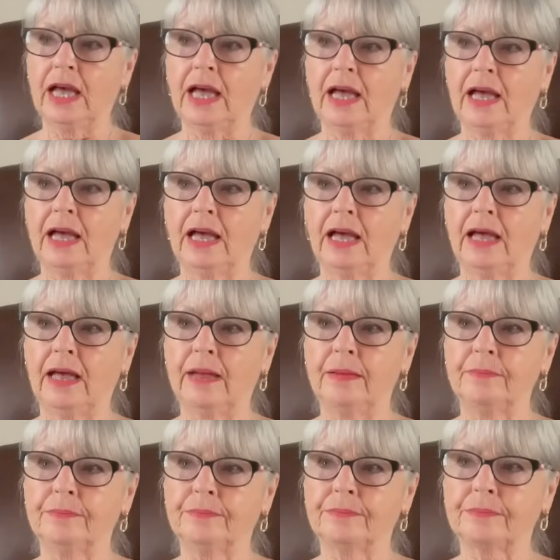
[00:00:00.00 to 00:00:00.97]

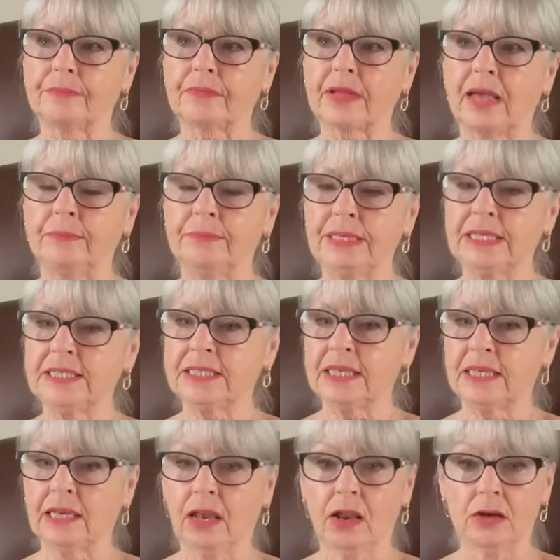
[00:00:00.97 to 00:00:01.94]
I'm
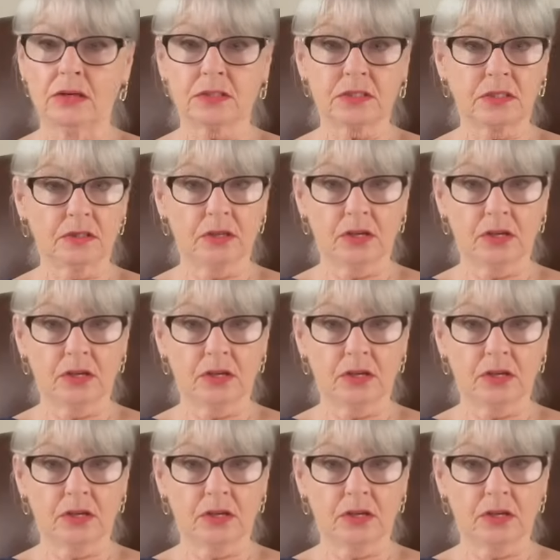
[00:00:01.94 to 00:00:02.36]
eating lots and